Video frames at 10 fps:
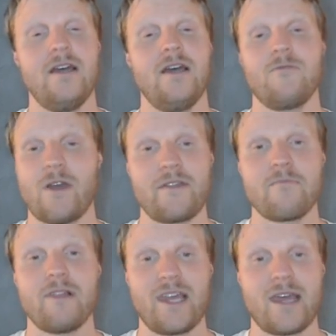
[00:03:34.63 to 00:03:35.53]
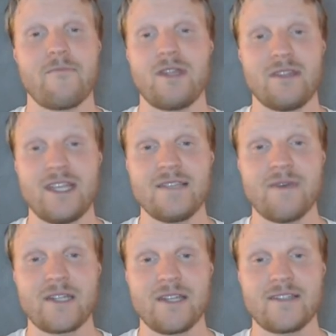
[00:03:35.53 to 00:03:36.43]
rather than playing him in these
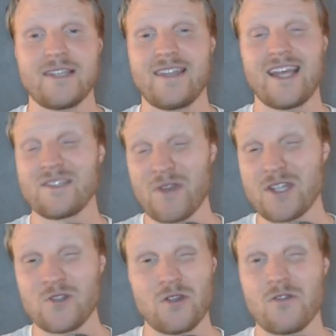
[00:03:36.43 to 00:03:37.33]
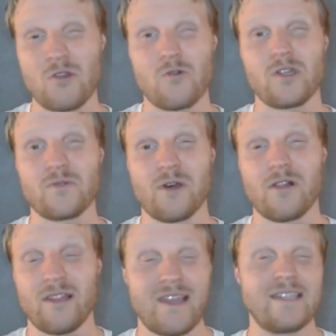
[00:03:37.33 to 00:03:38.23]
matches, and that's what I should have known as
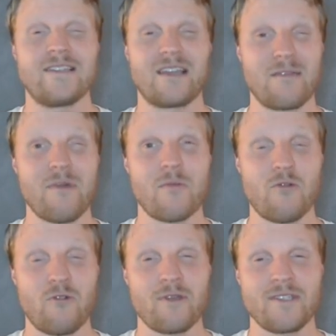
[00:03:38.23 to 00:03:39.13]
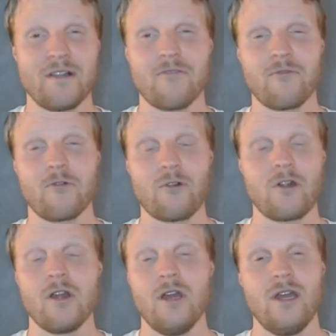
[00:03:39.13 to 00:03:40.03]
well. That's like a memo for myself
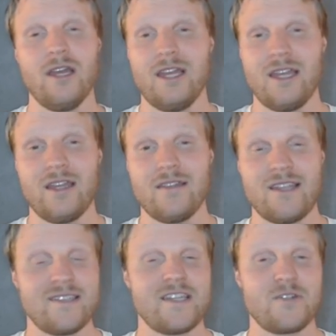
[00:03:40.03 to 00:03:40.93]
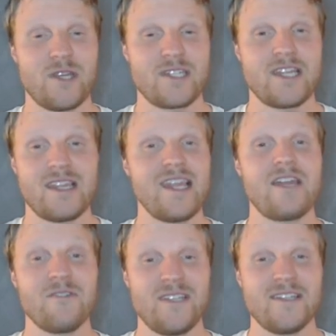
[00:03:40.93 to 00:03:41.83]
for this situation in
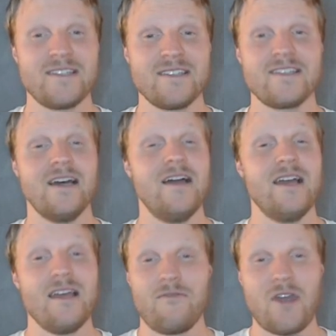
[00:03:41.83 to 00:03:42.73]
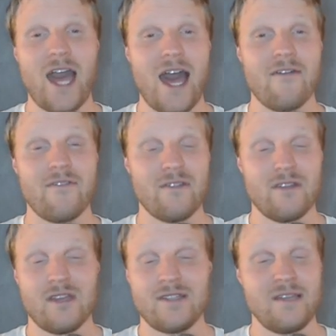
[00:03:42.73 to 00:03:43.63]
later seasons. If you have
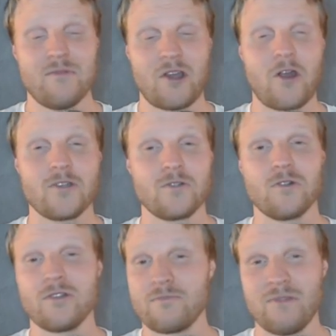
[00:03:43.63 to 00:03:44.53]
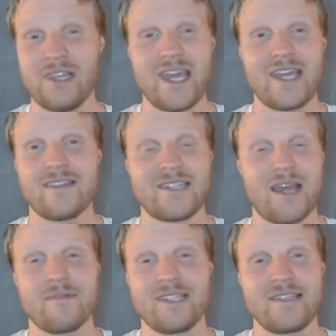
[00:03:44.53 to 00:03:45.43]
a team like Arsenal playing in the
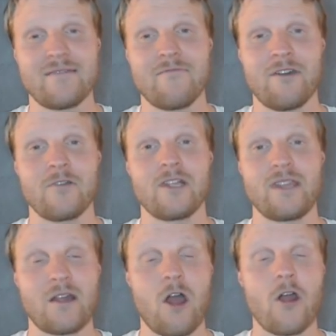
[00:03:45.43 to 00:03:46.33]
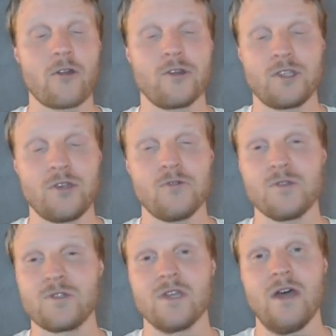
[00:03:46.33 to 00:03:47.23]
Champions League semi-final and they are going to
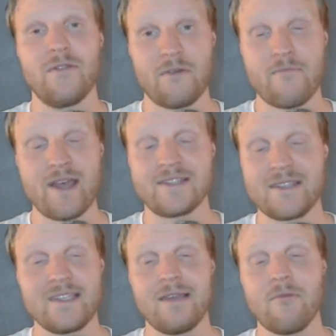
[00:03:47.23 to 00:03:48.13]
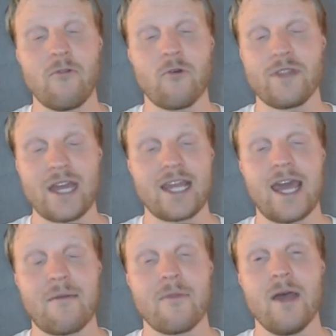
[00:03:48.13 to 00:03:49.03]
use their best team for that
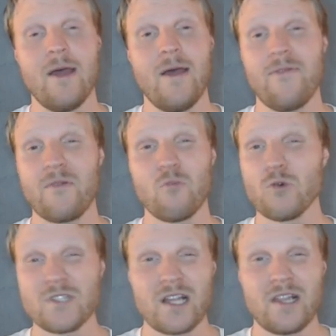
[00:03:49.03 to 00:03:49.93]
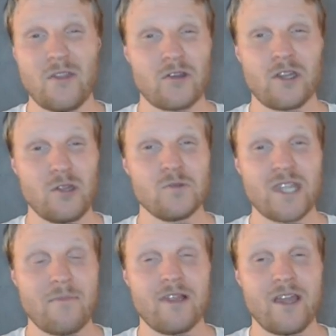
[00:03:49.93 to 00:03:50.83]
game, they're most likely not going to use
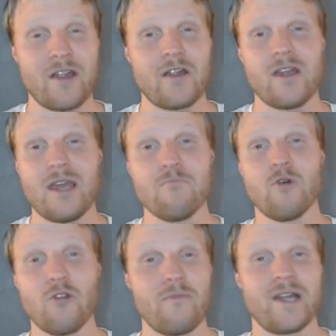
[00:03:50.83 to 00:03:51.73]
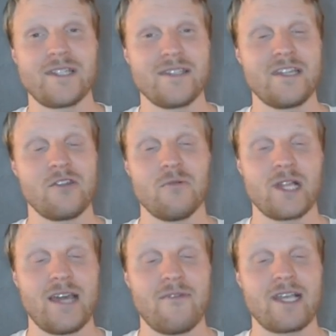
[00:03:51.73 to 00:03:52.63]
that player in both matches in a double
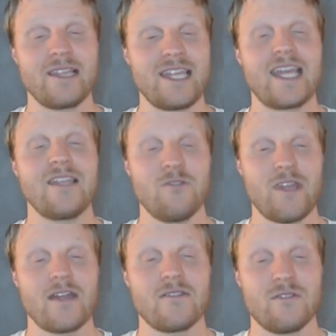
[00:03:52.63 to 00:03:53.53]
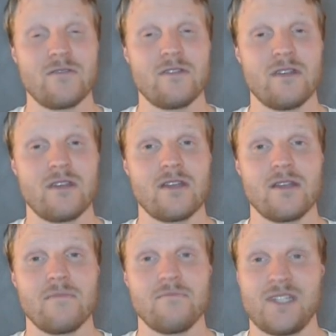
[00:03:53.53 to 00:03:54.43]
game week leading into that
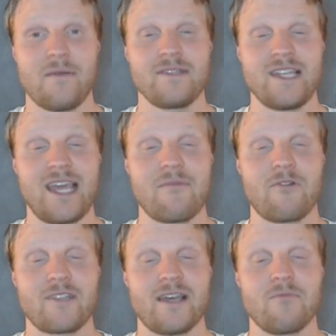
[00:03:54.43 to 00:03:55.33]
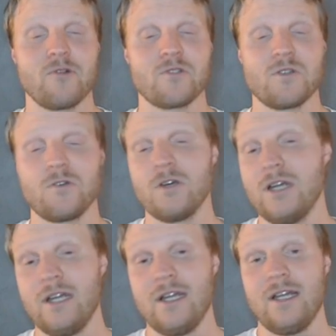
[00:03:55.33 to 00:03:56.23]
Champions League game, for example. So
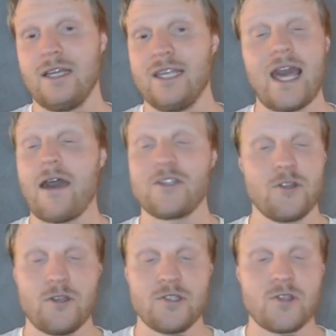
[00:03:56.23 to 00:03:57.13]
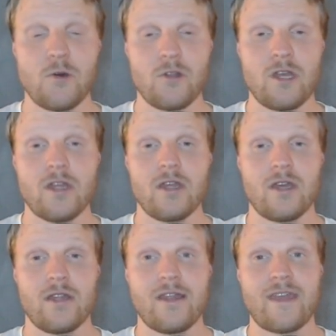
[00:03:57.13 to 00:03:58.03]
yeah, I should have just known
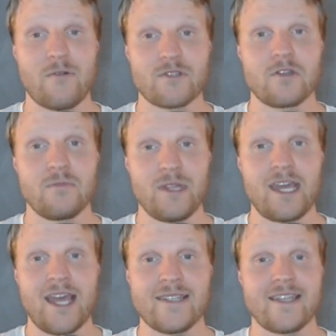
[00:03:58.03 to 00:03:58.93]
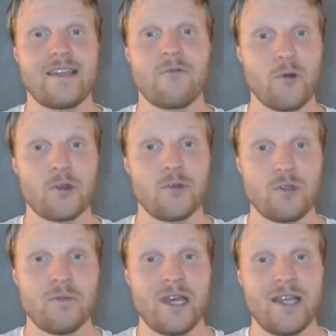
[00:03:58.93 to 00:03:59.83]
that was going to be the case, that they weren't going to play